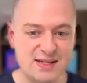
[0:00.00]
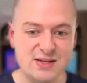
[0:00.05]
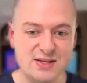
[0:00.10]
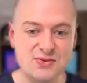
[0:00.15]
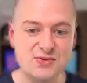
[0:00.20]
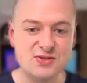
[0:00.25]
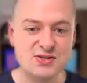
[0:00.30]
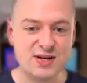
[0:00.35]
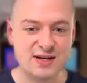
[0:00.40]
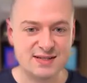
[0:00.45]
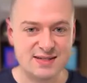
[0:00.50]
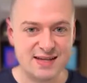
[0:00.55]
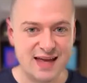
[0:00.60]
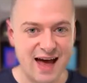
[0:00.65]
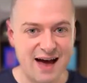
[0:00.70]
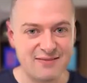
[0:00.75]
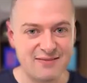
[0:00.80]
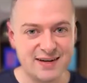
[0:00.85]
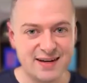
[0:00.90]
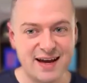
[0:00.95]
just
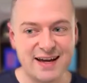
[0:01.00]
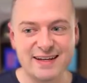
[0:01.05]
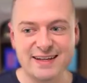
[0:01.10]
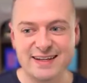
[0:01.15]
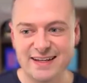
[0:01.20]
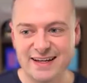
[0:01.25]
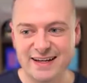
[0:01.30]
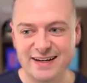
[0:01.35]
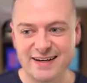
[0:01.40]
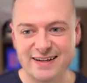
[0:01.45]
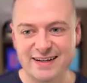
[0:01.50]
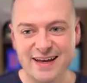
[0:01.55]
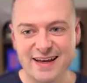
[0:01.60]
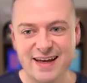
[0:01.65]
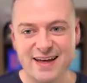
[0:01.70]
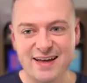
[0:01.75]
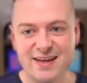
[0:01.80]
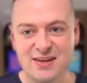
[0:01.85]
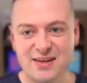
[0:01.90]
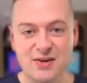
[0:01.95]
have an idea.
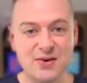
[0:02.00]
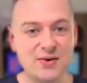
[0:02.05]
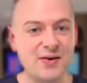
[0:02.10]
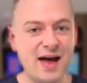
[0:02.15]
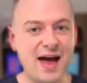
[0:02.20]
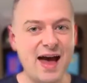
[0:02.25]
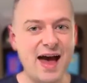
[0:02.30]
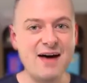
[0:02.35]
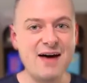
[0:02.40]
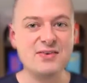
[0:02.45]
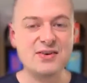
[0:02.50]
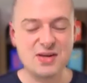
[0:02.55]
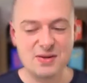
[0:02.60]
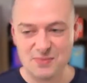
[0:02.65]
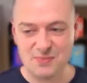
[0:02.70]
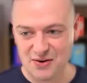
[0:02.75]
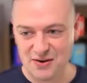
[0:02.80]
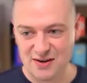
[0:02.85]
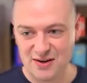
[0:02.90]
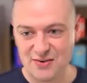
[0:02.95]
You don't have a
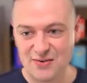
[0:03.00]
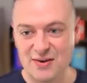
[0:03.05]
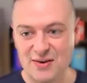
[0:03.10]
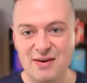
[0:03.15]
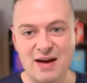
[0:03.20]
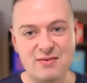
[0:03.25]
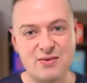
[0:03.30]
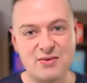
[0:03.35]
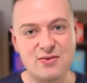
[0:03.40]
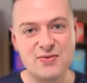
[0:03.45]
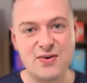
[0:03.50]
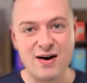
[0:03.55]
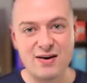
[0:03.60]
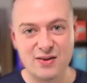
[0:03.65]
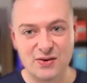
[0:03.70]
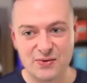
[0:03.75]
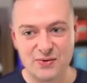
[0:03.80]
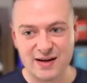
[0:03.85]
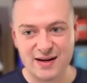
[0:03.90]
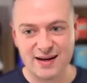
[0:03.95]
community. You don't even have a
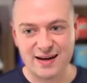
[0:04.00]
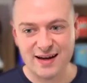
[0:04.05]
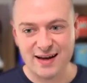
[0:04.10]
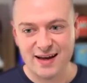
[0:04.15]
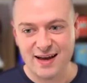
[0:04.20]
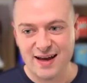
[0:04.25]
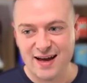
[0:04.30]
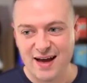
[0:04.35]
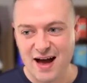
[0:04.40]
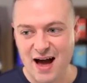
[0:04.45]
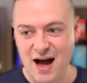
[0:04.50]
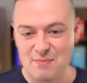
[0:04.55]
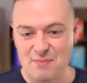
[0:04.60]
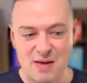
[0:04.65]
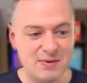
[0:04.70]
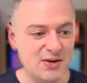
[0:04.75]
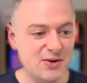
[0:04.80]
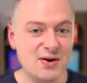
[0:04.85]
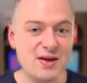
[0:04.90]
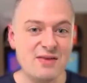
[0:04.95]
following. Maybe
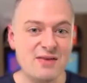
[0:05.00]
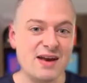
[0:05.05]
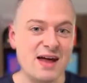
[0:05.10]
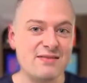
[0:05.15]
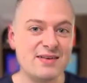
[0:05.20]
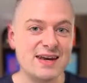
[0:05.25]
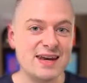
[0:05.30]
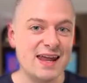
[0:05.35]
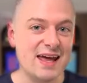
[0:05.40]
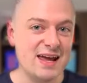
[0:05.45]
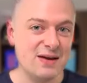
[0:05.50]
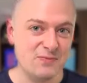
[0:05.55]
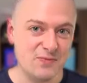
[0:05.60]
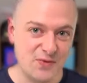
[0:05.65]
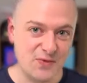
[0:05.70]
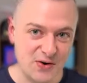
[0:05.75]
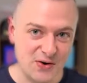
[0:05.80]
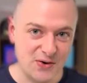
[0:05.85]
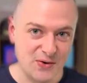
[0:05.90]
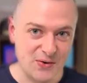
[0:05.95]
you don't even have a name
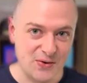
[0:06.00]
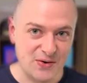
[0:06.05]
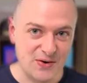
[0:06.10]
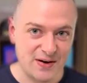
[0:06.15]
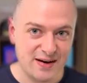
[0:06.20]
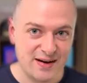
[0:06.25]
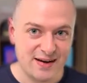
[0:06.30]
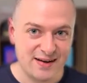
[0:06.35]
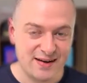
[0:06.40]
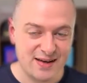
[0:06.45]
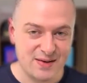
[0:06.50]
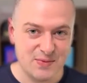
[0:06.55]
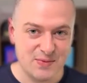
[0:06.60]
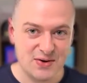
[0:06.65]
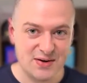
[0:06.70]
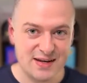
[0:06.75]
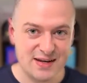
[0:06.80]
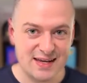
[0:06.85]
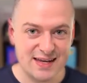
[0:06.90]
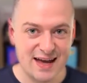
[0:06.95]
for your
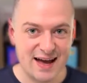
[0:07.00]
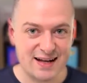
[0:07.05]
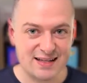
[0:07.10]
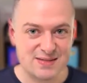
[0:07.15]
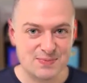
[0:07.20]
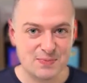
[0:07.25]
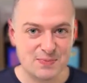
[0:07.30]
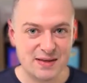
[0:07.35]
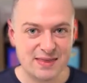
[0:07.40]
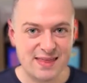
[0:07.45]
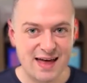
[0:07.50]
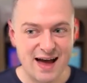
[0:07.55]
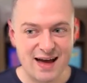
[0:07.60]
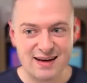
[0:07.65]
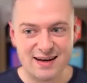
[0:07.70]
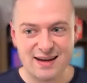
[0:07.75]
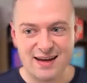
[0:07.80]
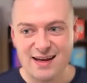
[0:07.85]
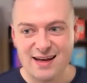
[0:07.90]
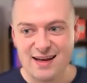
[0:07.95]
community yet, but
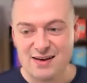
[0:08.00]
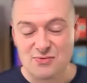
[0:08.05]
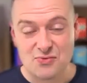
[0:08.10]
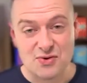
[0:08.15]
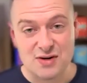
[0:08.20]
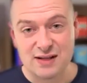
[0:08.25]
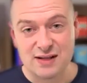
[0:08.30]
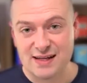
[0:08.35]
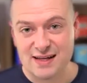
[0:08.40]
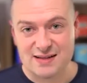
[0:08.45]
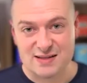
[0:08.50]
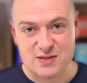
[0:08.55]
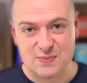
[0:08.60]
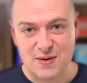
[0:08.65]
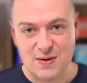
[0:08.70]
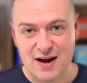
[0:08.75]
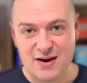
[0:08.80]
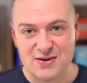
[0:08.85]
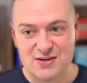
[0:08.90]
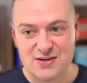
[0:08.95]
that really
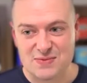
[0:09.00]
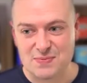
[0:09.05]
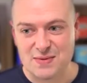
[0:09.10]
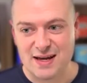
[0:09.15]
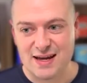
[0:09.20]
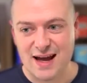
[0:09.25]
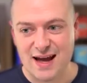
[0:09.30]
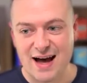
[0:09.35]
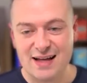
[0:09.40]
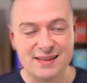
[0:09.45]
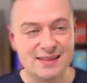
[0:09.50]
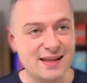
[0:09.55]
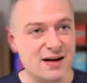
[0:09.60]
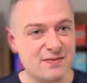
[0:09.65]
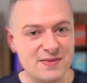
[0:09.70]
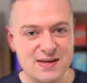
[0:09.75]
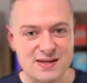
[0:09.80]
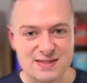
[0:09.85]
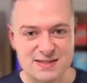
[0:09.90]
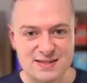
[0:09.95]
inspires me. I
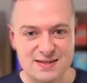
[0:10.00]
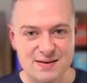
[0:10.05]
love this